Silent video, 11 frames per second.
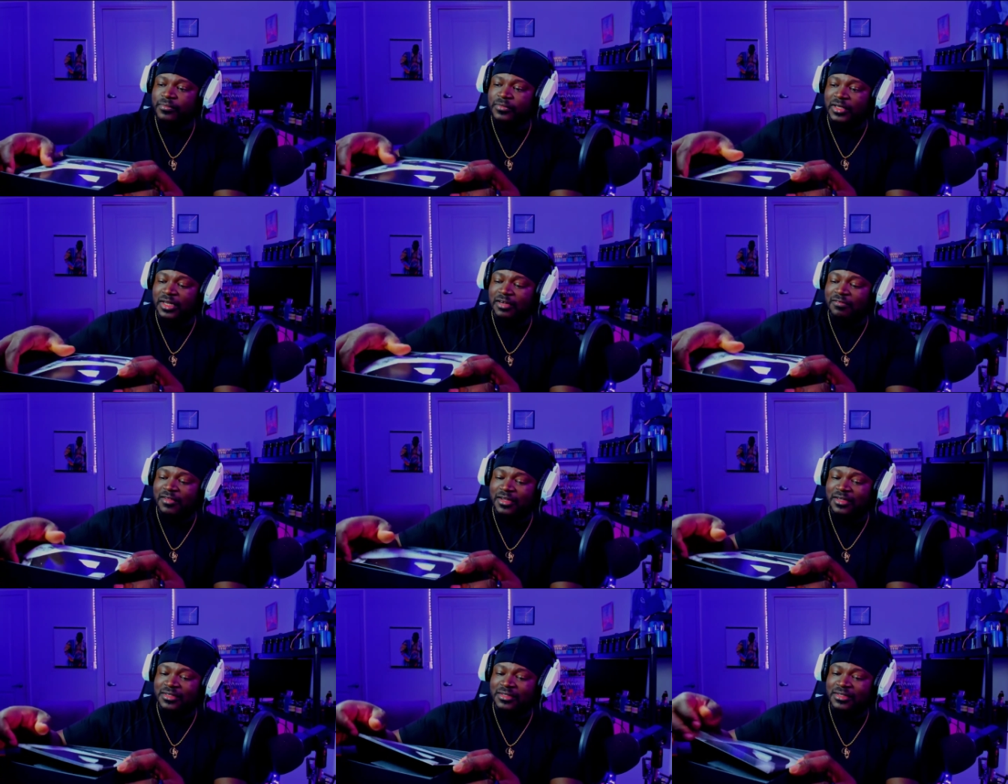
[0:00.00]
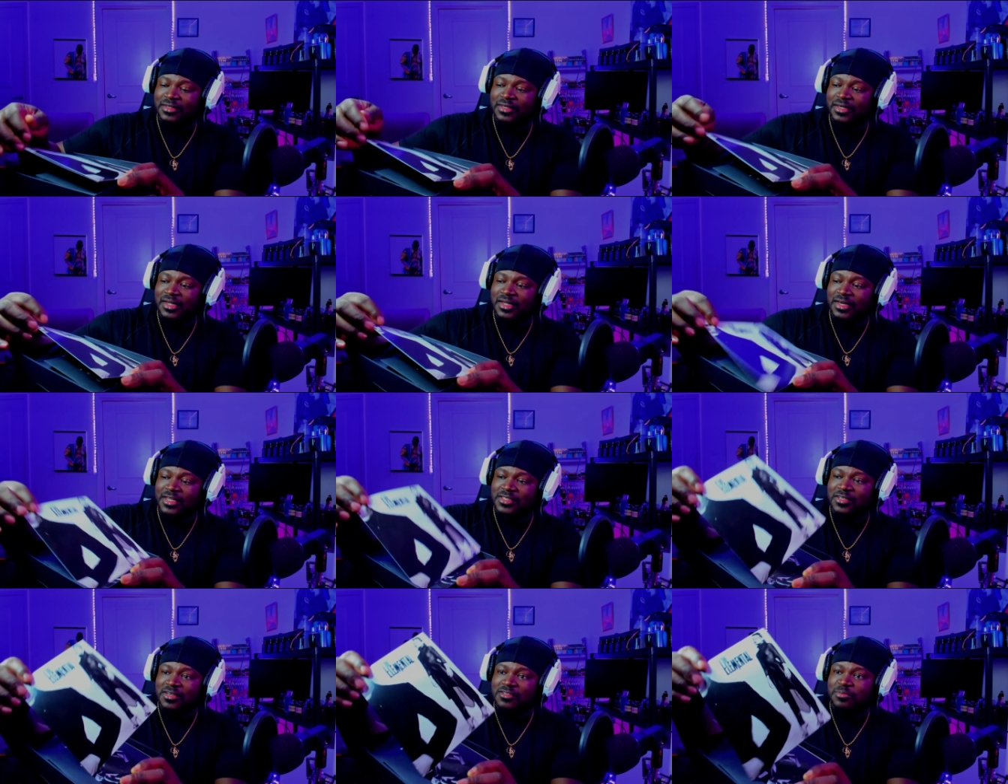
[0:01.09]
Love that. That's
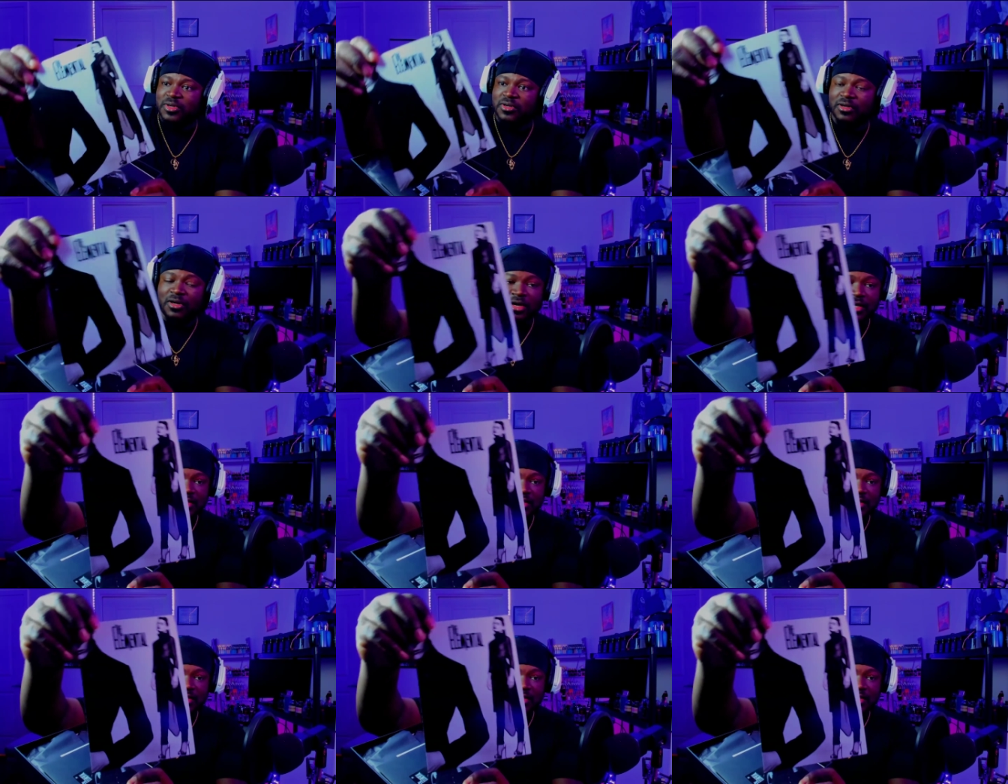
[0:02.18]
good enough to put on as